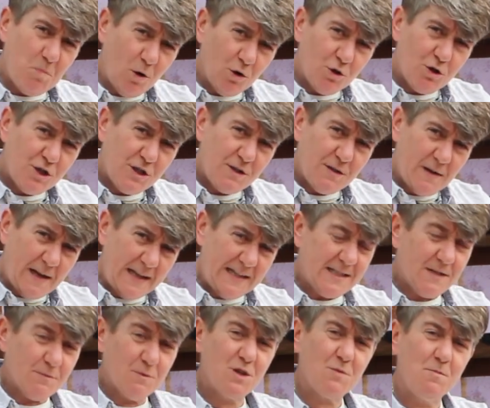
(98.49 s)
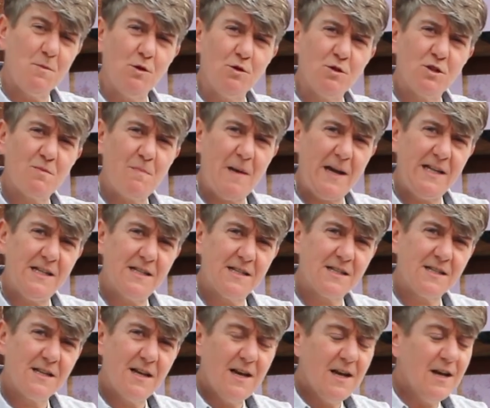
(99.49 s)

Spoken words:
pushed into a small space.